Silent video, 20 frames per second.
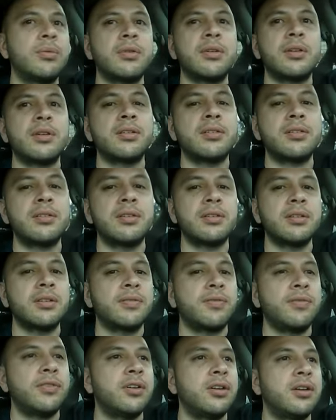and it's
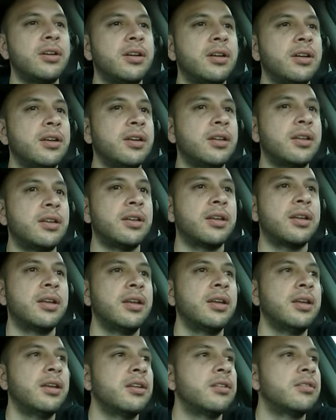just flirting
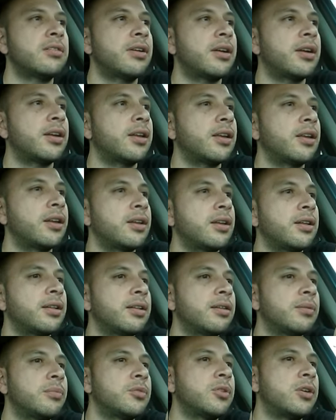and trying to get in
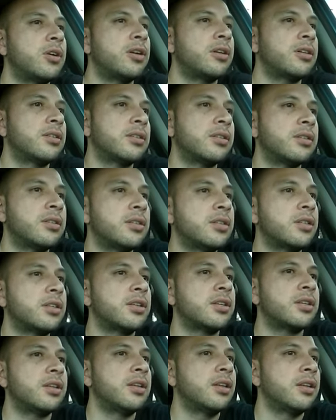them draws and
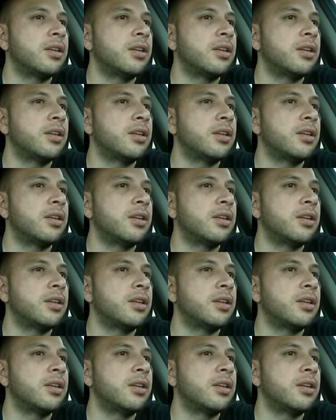shit.